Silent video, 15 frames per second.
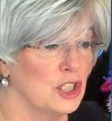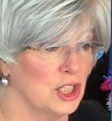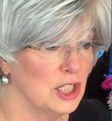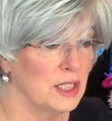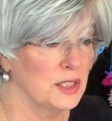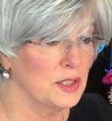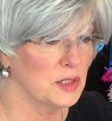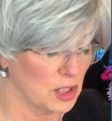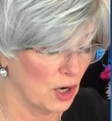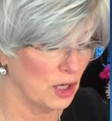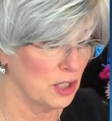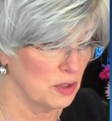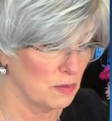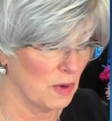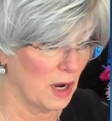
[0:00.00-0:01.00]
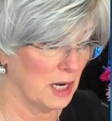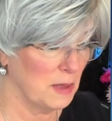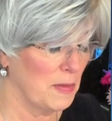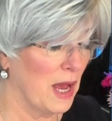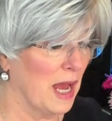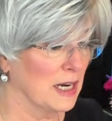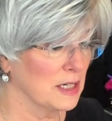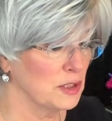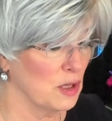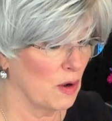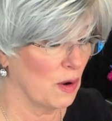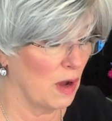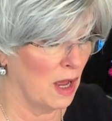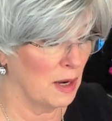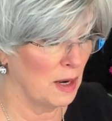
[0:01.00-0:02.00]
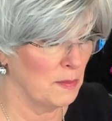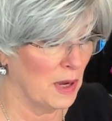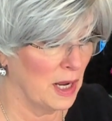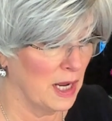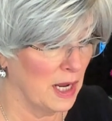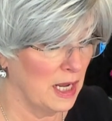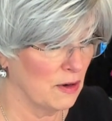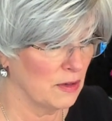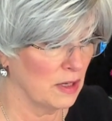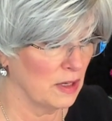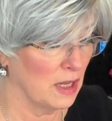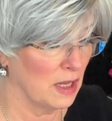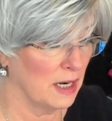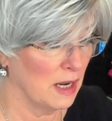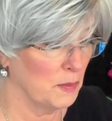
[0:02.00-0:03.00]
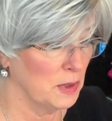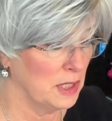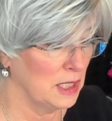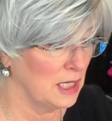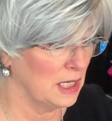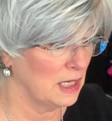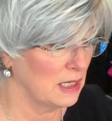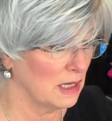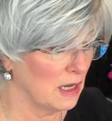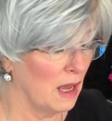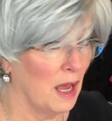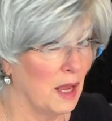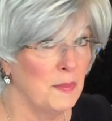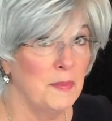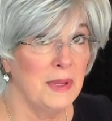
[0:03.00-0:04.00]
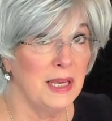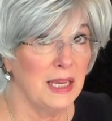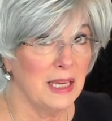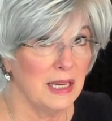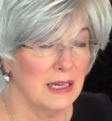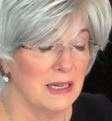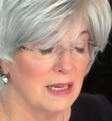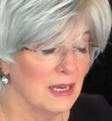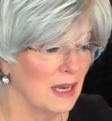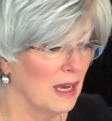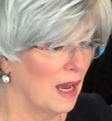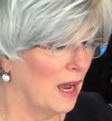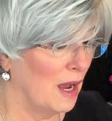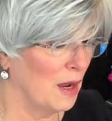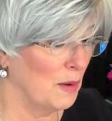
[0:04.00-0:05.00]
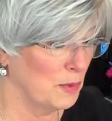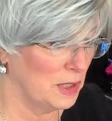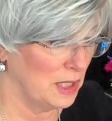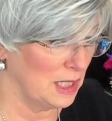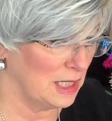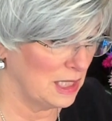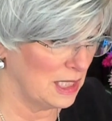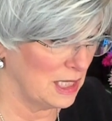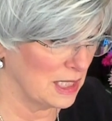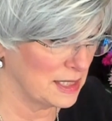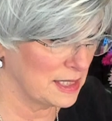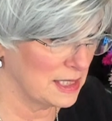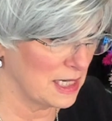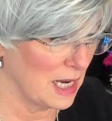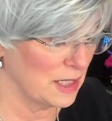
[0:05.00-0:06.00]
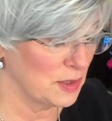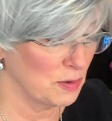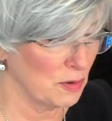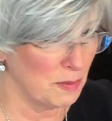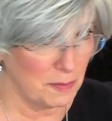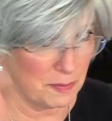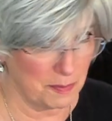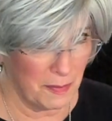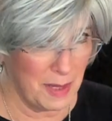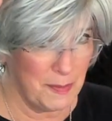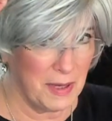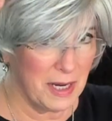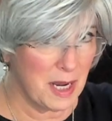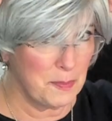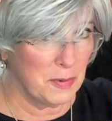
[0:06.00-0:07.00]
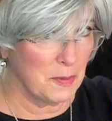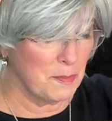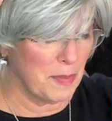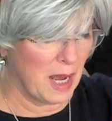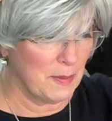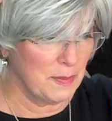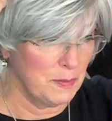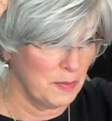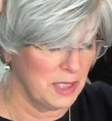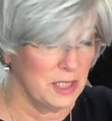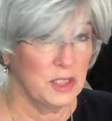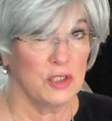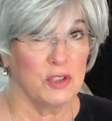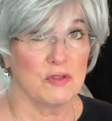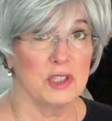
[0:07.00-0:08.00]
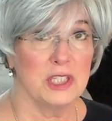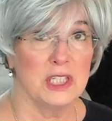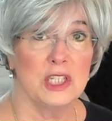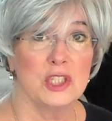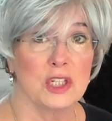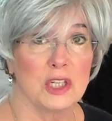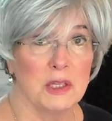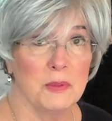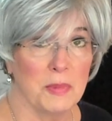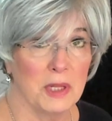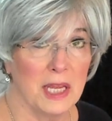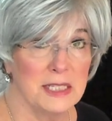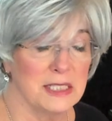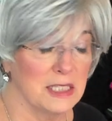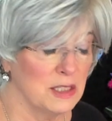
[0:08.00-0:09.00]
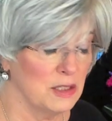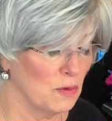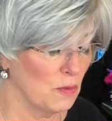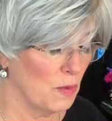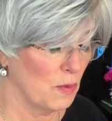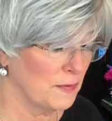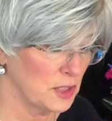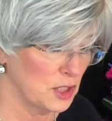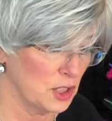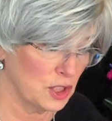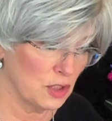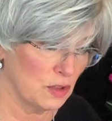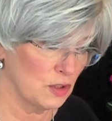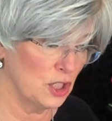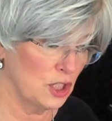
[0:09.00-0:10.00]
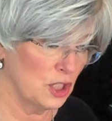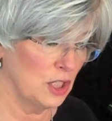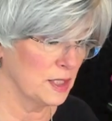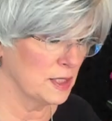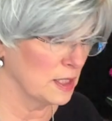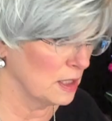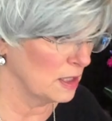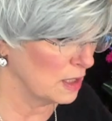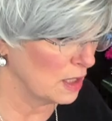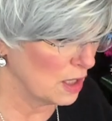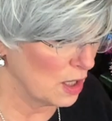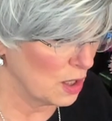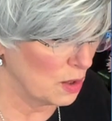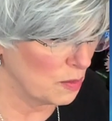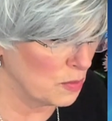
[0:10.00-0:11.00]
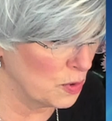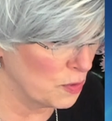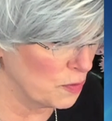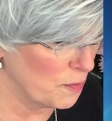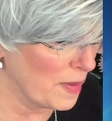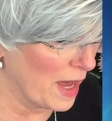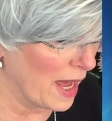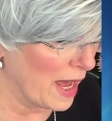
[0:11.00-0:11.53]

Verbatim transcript: she is starting to ride back. So on my hairline I would need on me I would need the it stays or maybe a couple bobby pins strategically placed in the west just so she doesn't move